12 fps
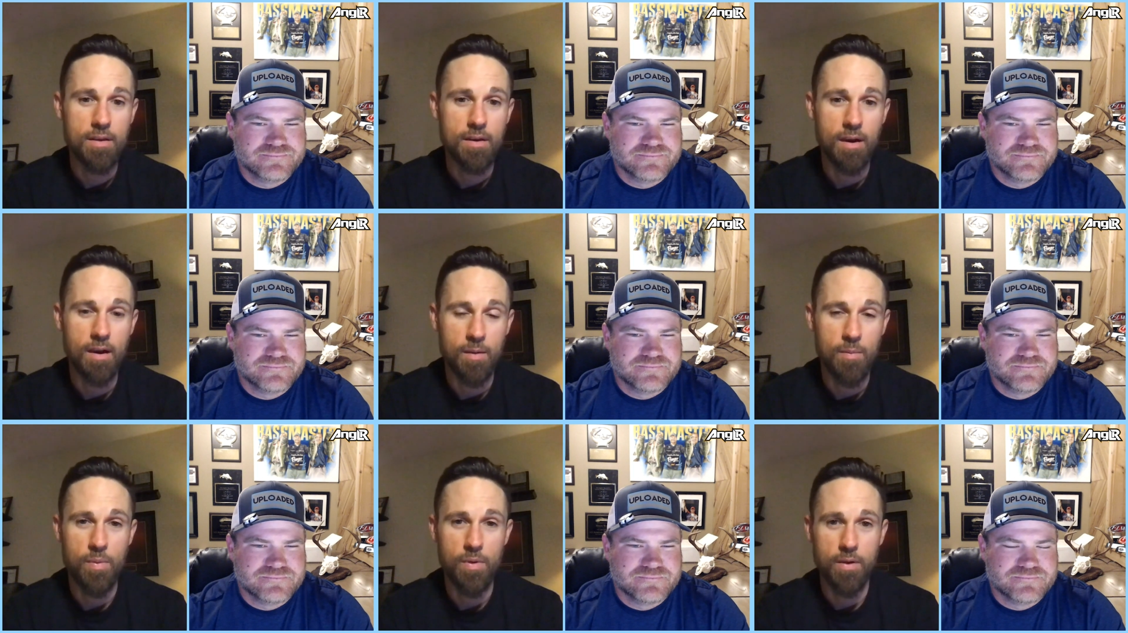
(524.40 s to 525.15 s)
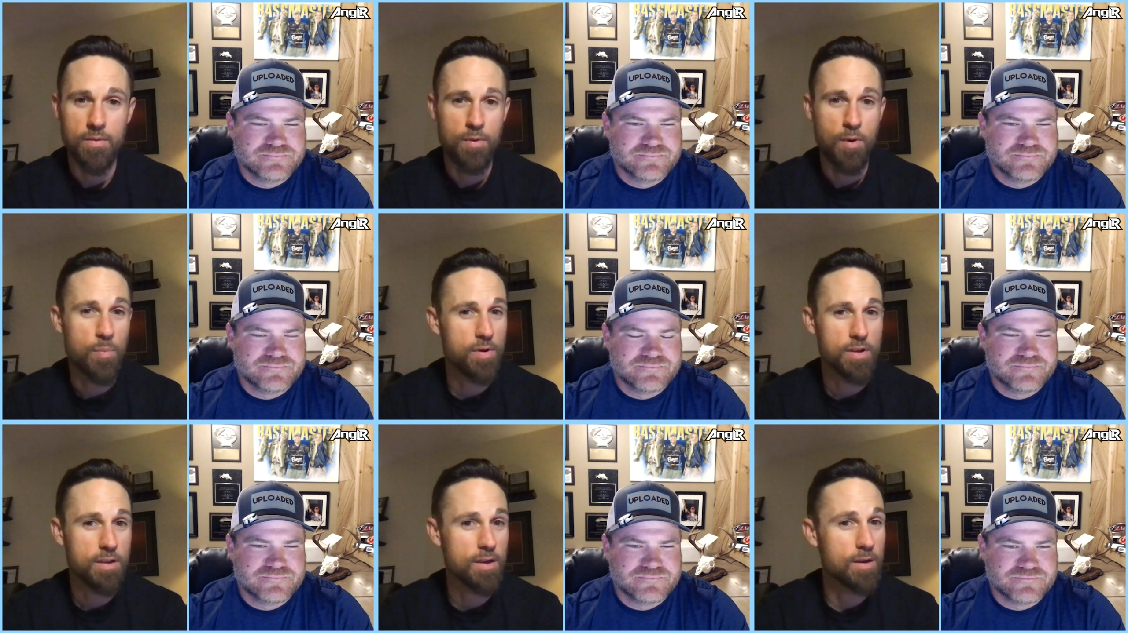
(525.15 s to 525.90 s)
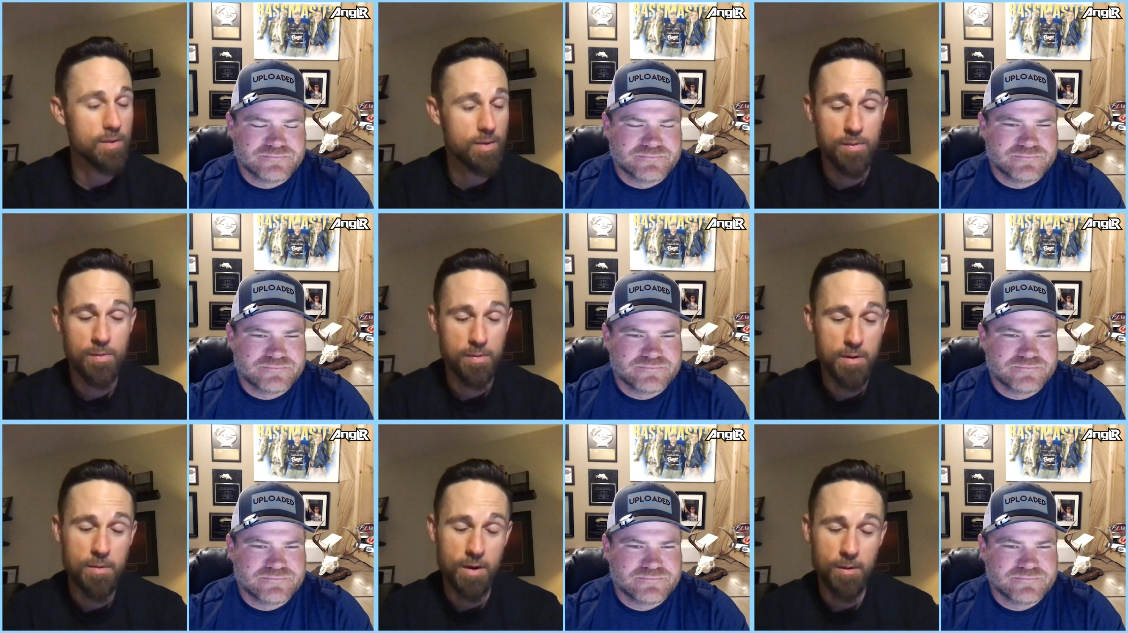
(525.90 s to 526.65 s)
Speaker 1: Uh, I'm I am throw pretty good. I am throw
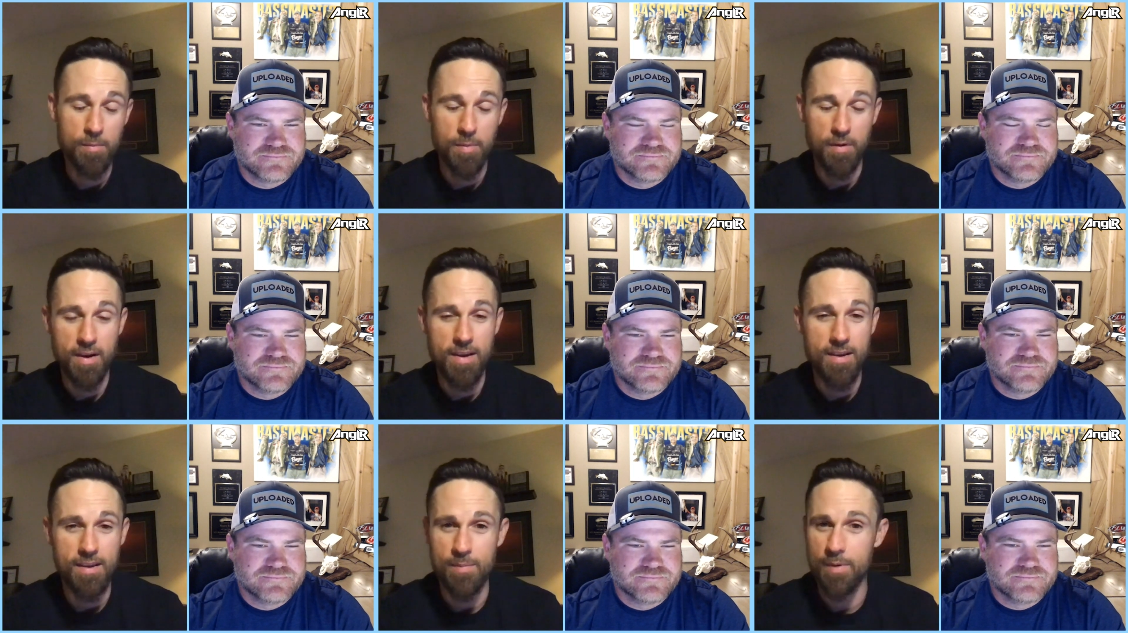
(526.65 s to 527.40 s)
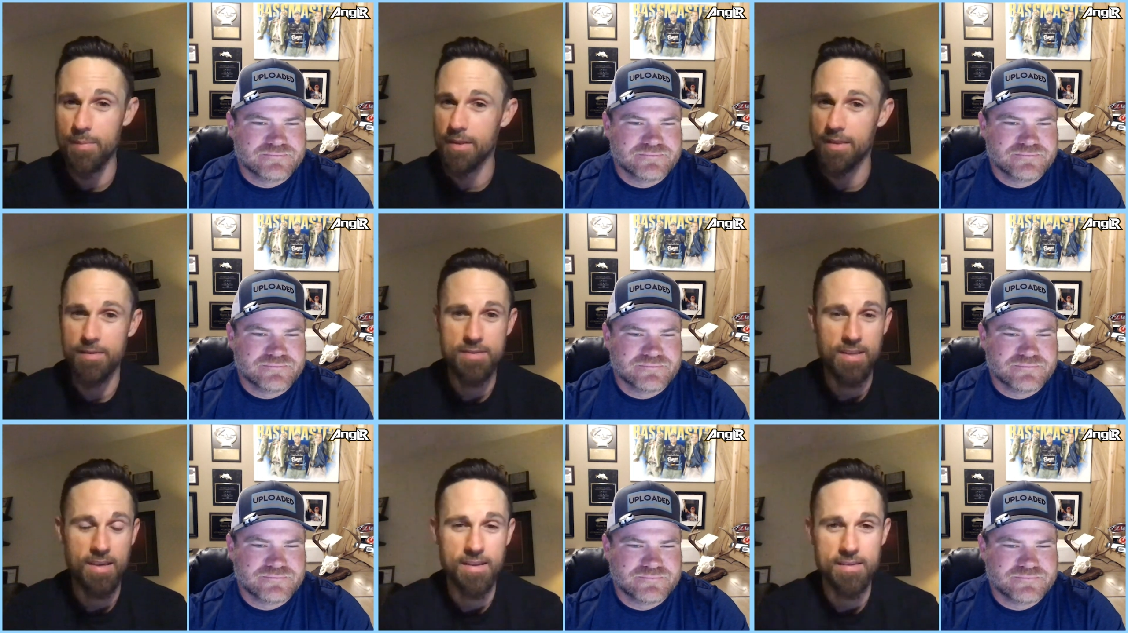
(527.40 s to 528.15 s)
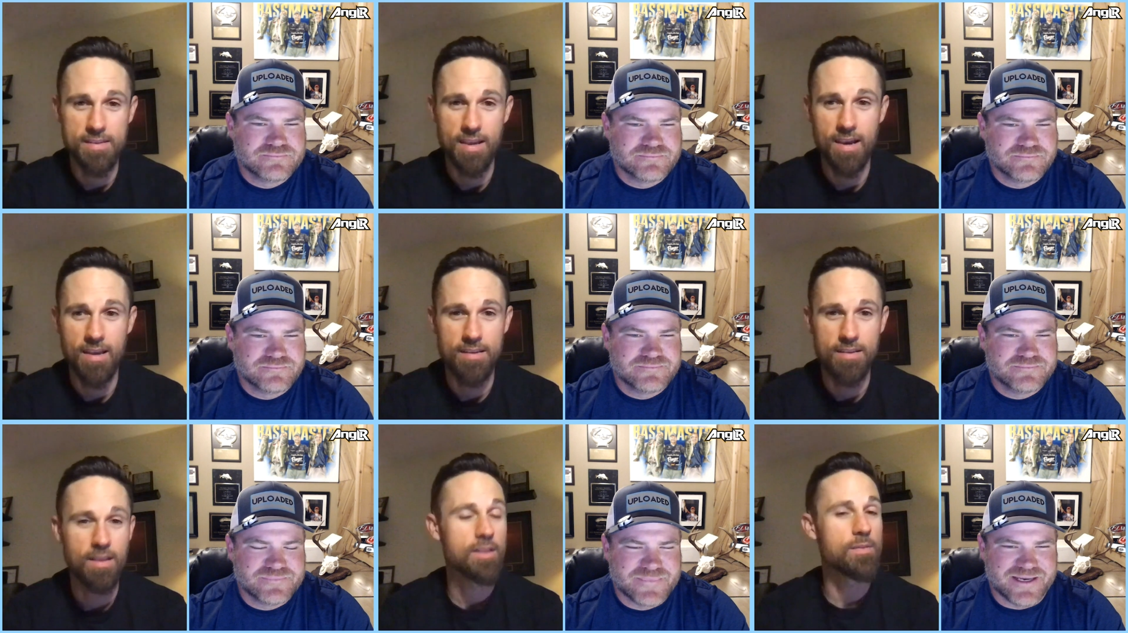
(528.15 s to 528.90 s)
real well with my right hand, but my left side is not.
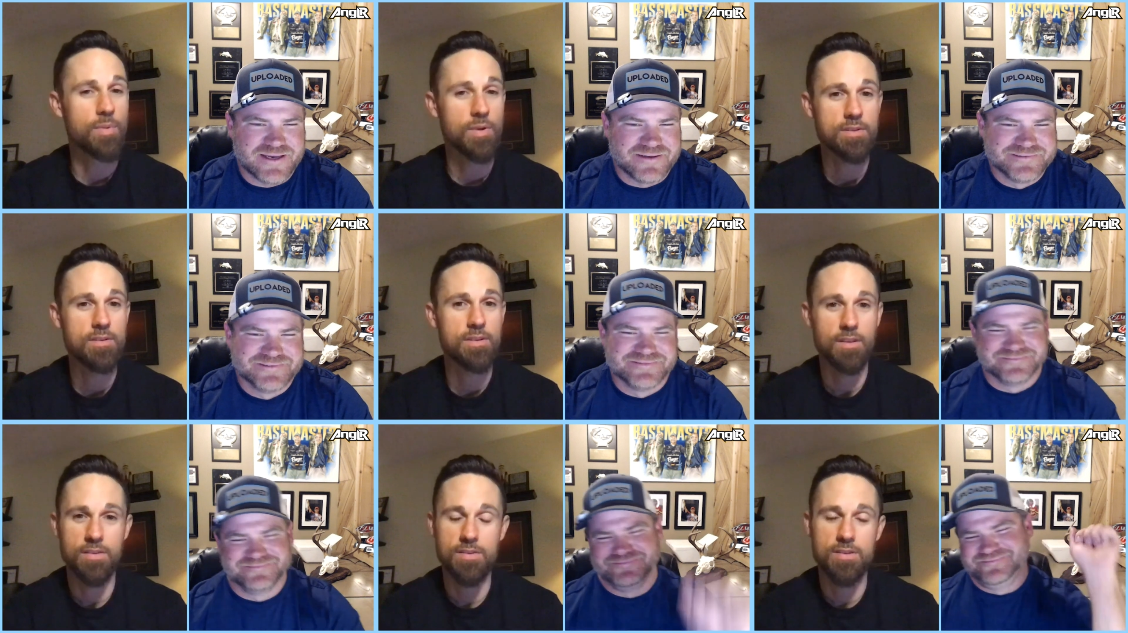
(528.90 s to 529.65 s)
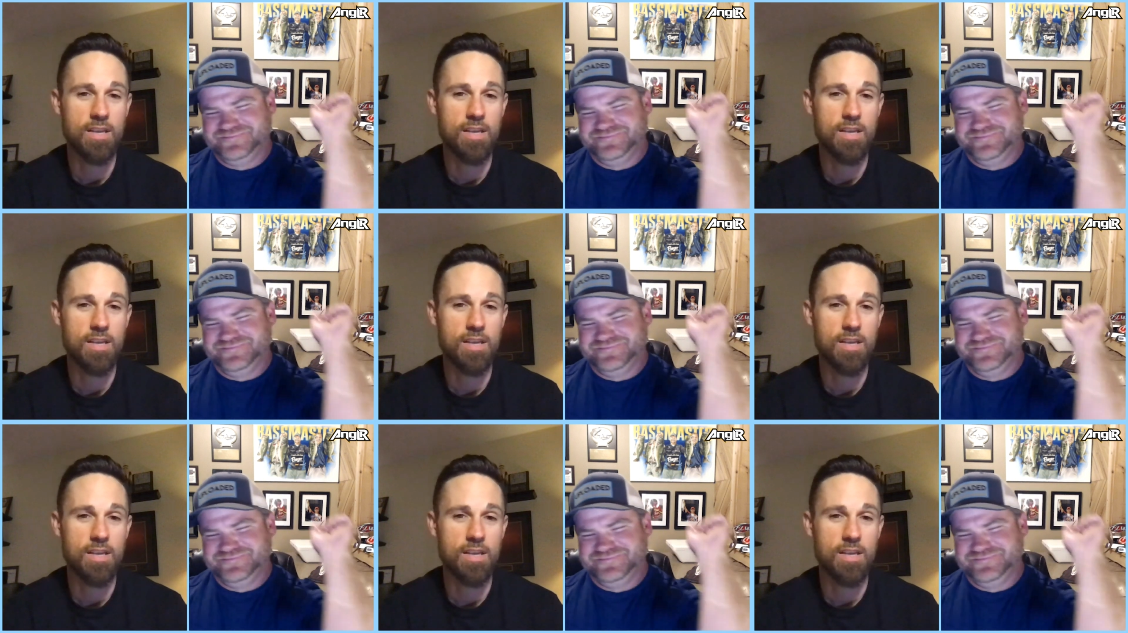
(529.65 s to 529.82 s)
And, and, but just